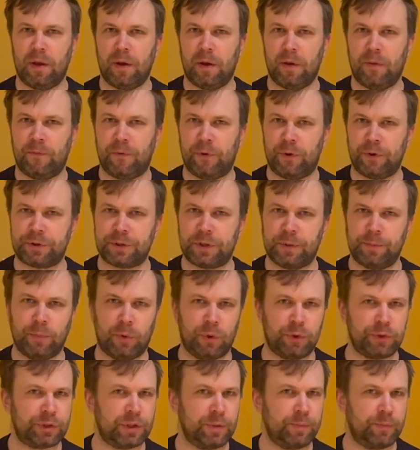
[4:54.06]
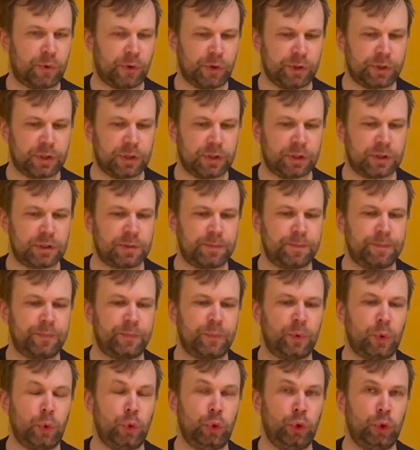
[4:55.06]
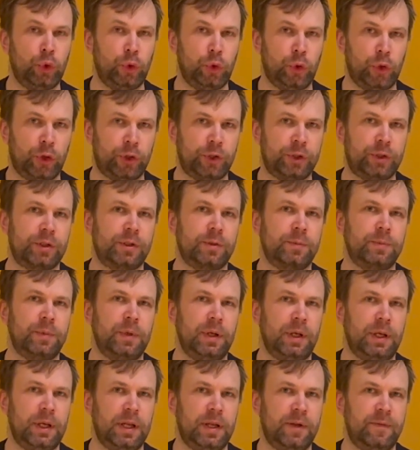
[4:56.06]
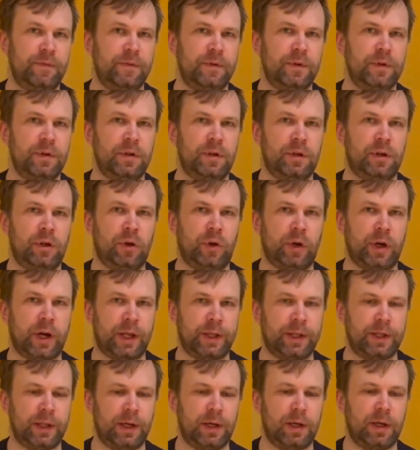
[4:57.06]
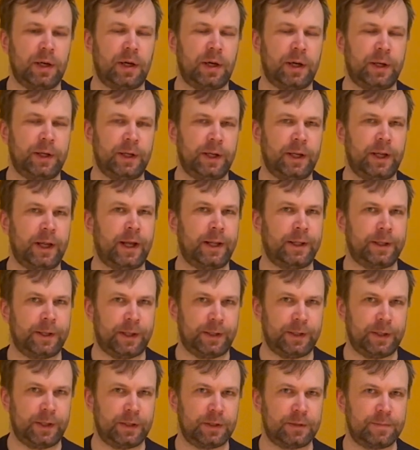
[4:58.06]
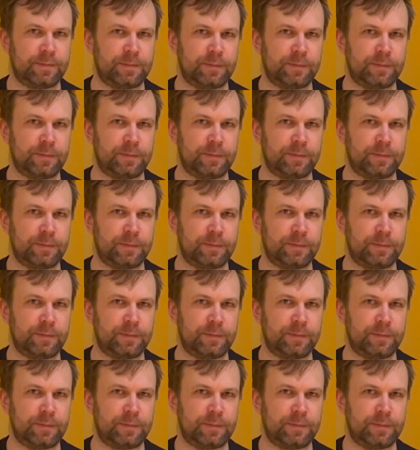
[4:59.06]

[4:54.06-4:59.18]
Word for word: First and most important, do not leave your candle unattended.